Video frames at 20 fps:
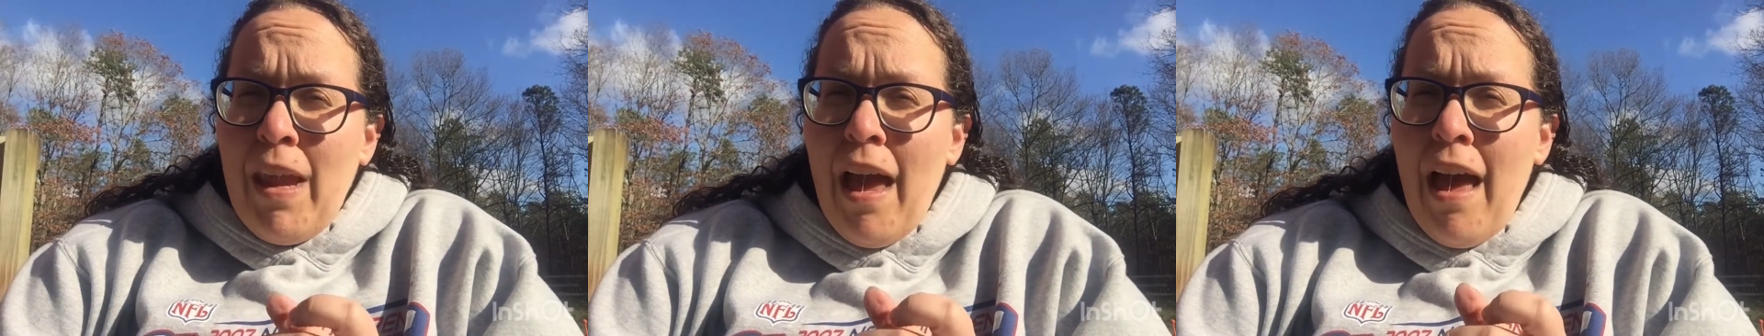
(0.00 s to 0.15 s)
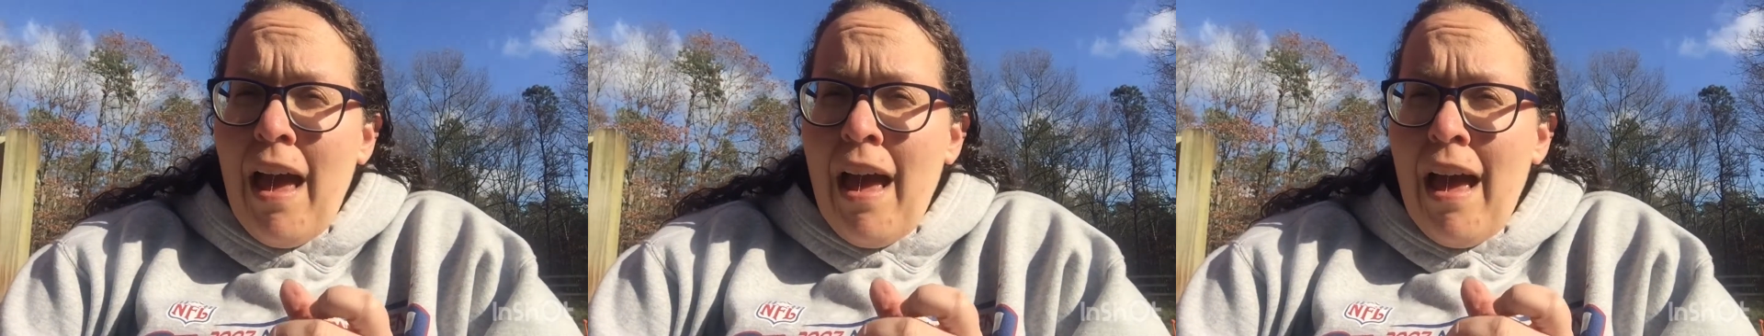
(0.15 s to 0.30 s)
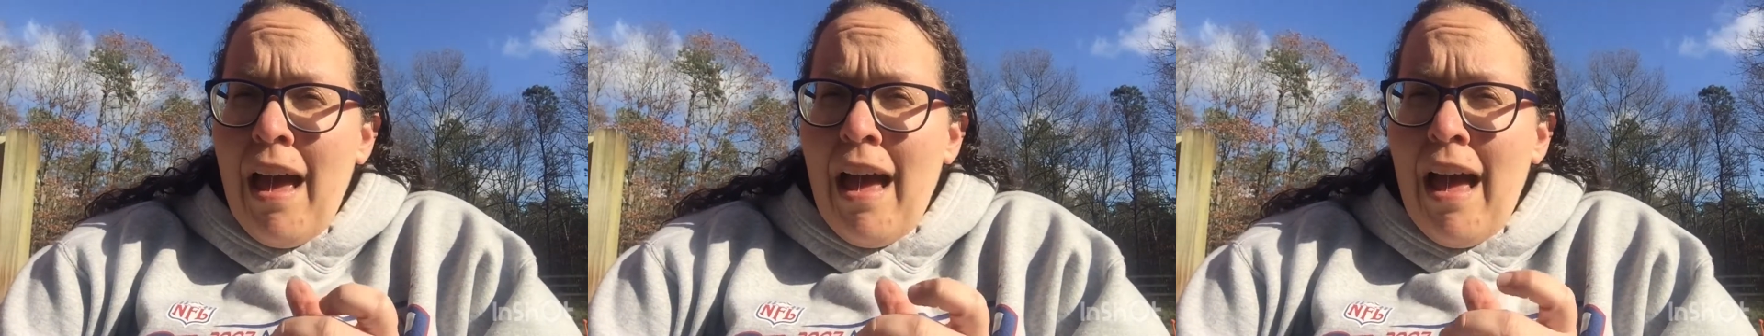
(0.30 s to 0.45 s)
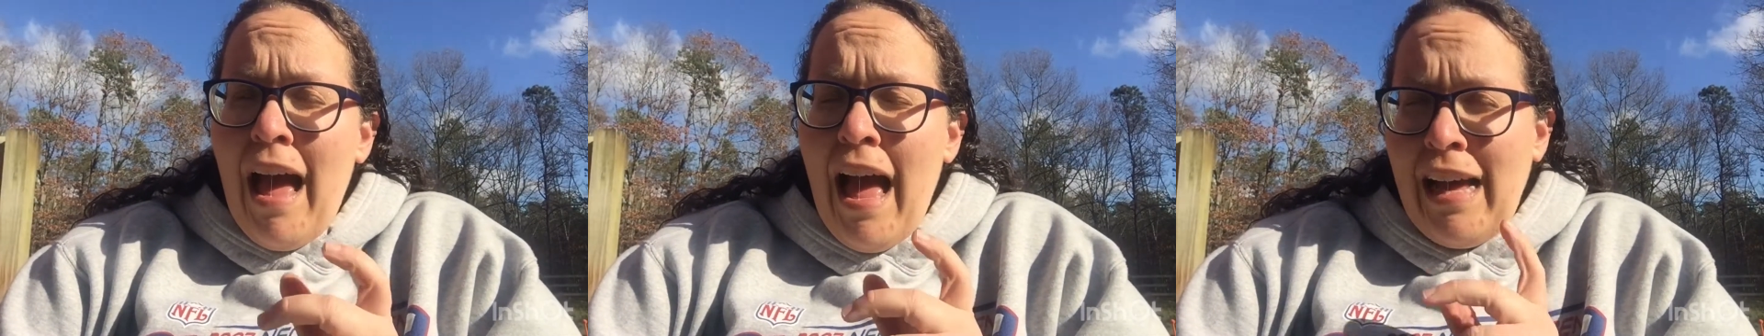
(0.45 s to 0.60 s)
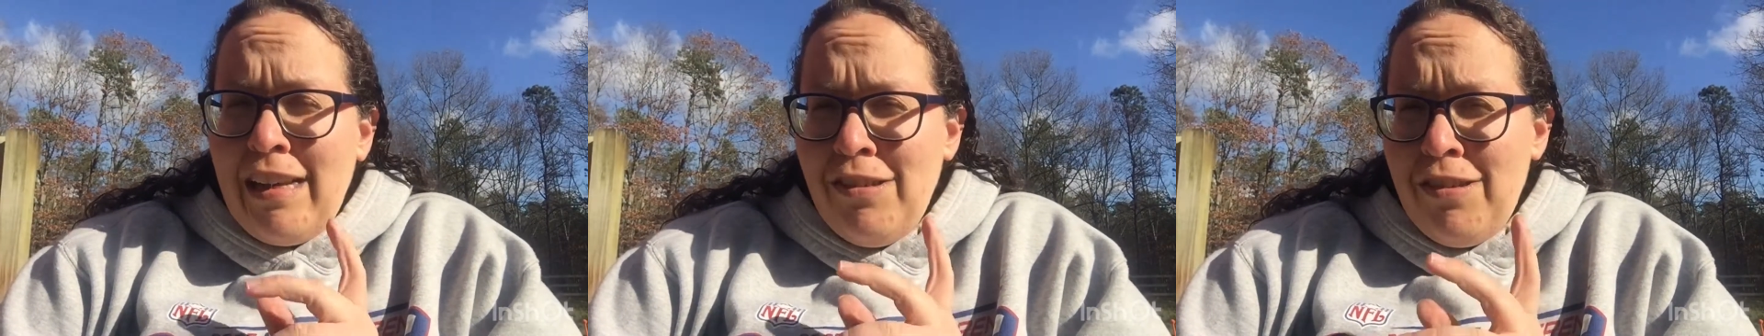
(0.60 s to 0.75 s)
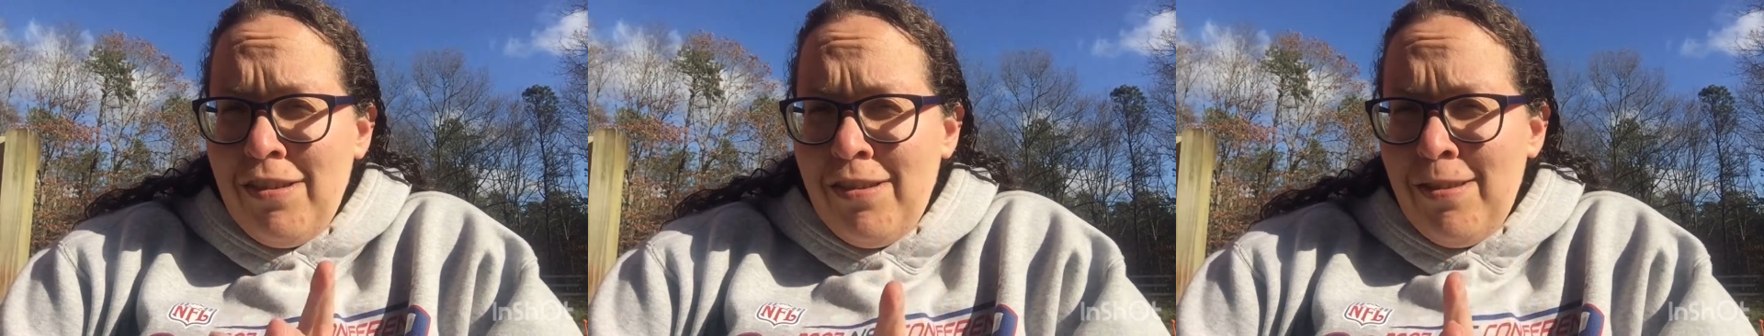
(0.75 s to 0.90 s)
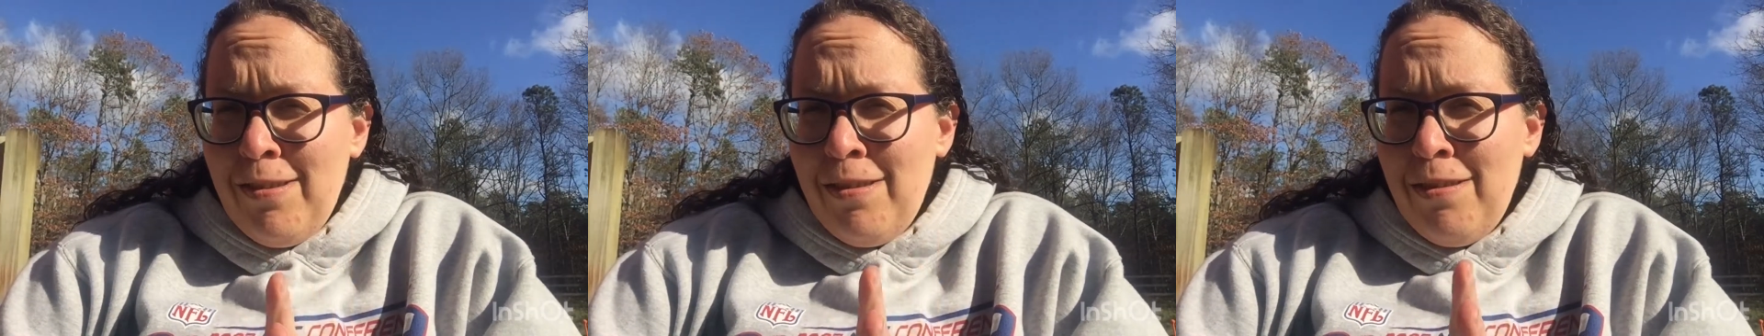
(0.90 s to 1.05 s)
I
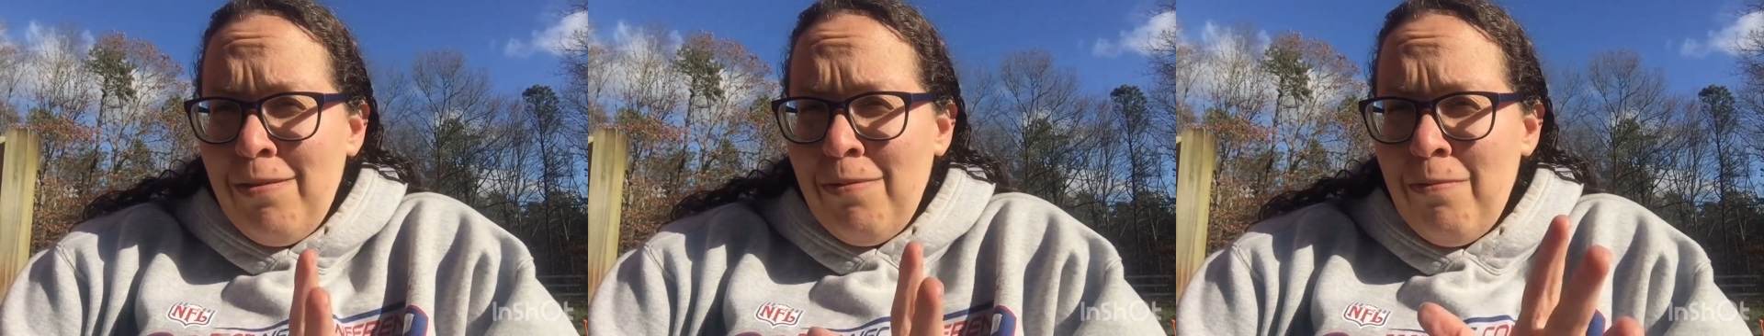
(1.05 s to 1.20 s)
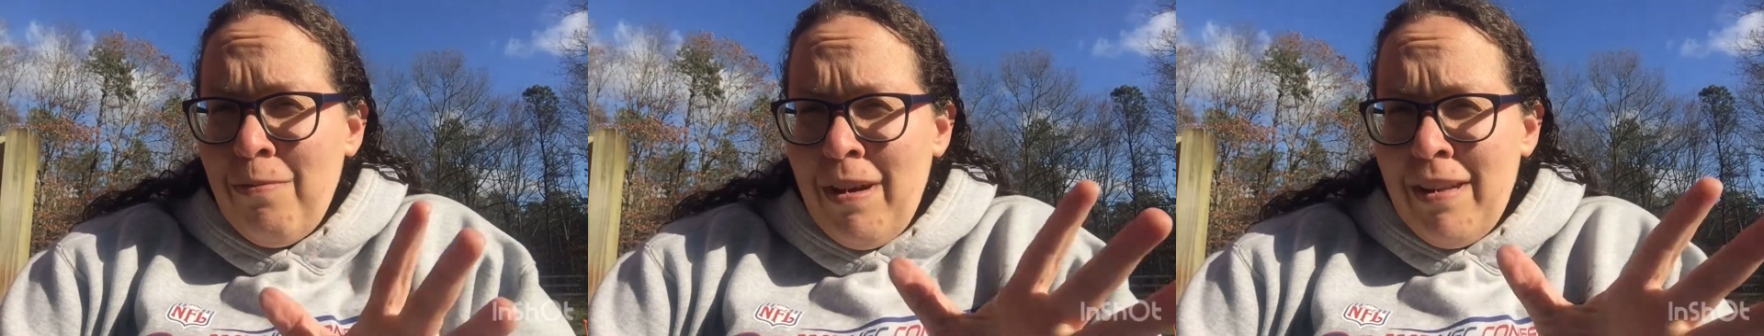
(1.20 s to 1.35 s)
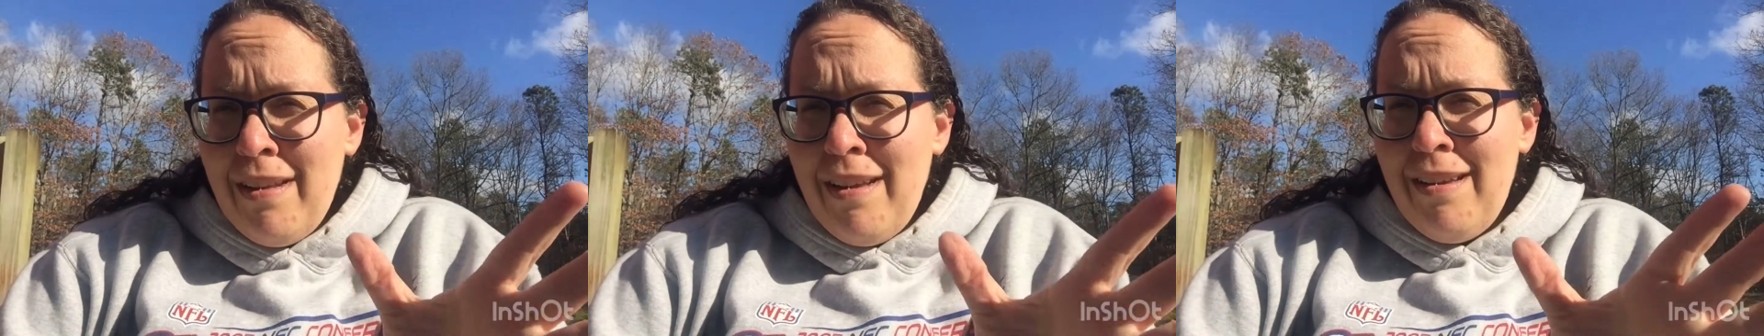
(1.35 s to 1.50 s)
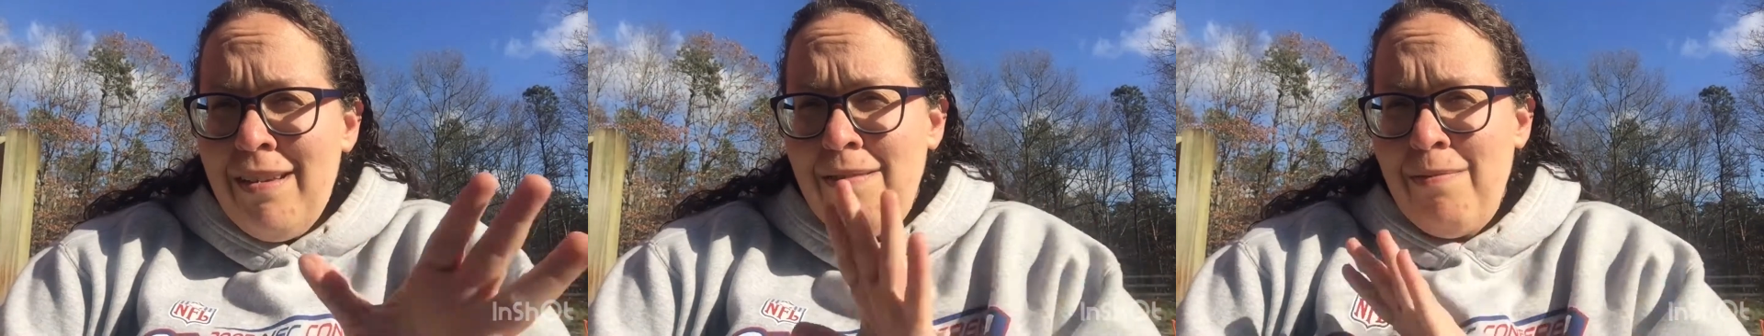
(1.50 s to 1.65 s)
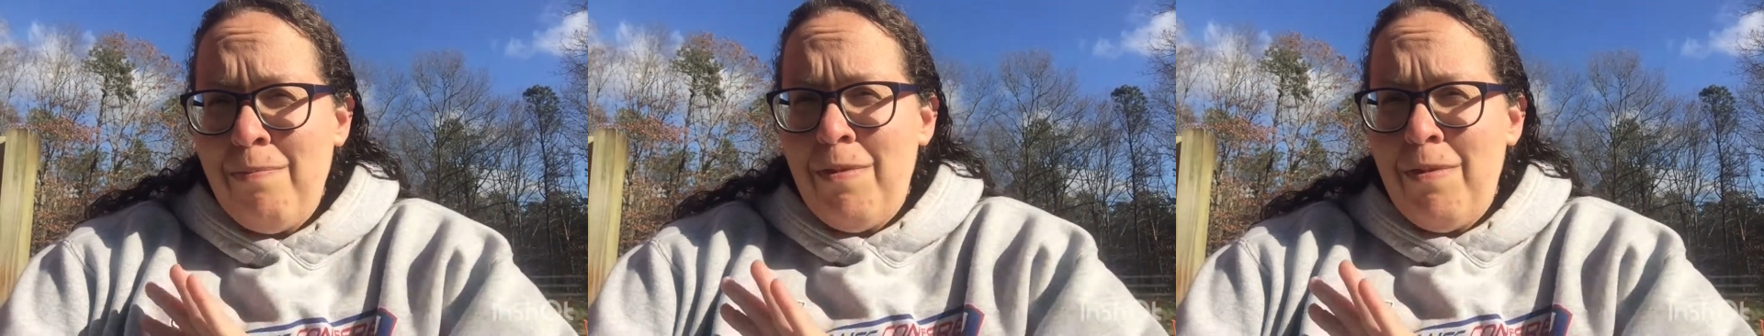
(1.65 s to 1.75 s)
just wanna,